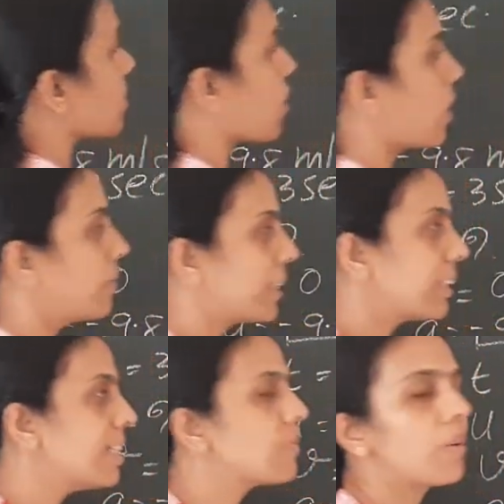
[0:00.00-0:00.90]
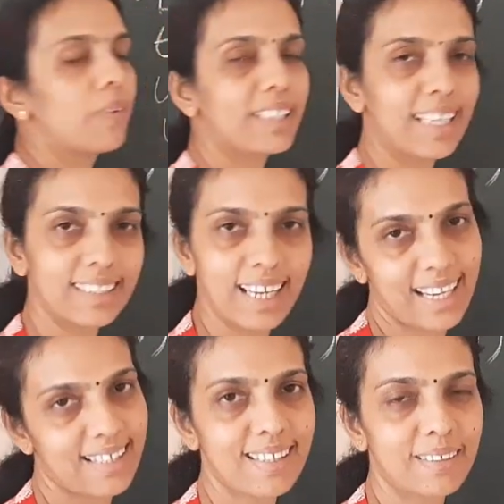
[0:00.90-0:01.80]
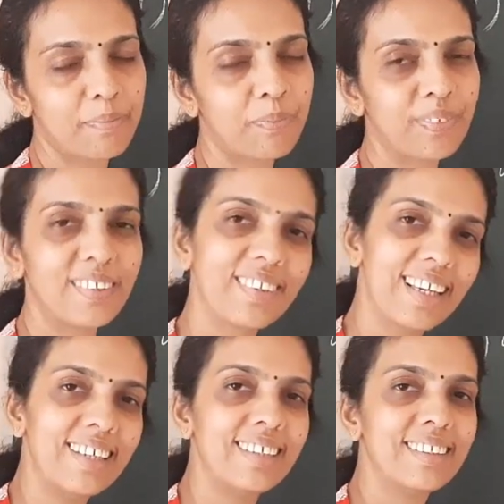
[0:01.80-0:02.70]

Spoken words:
solving this, we will get the answer. Okay.